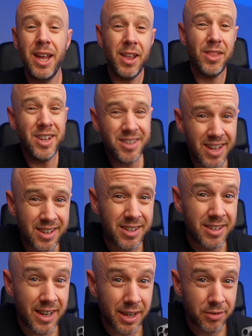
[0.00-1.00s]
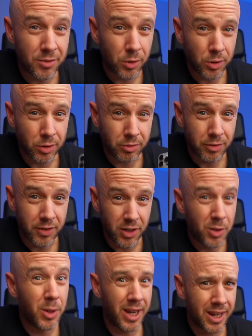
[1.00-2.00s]
This isn't a full
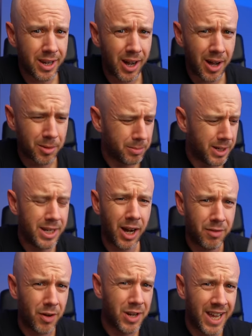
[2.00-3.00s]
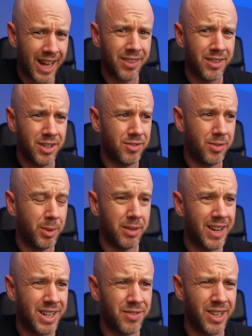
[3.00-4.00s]
review, it can't be. I've only had this, well, I've
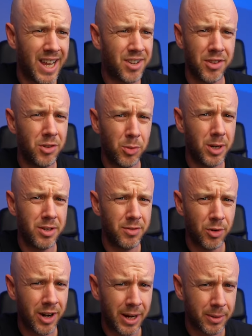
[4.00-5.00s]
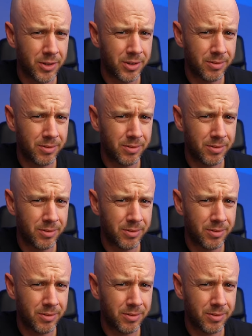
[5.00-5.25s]
had it for less than 24 hours.